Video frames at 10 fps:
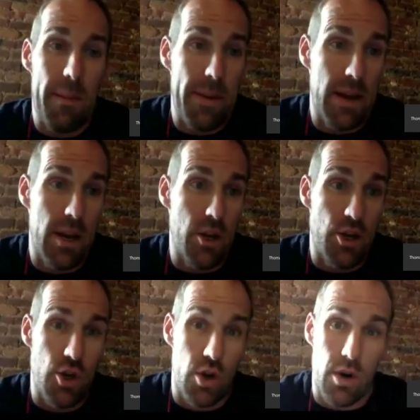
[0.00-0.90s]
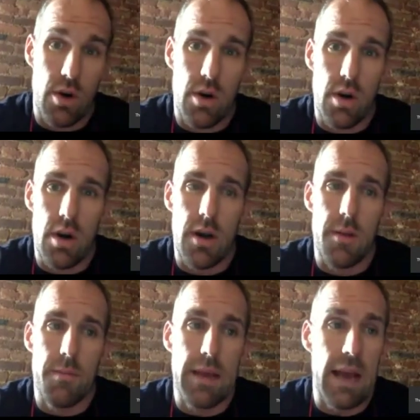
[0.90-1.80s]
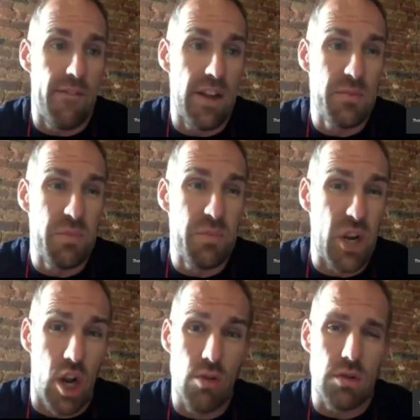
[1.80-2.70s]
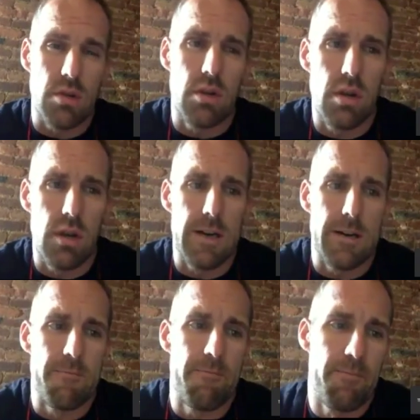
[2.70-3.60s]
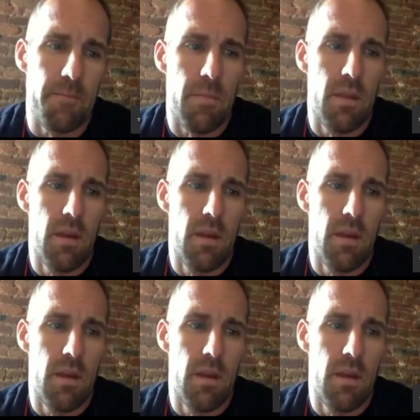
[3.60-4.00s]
In my opinion, it's sugar. Caffeine's pretty close, but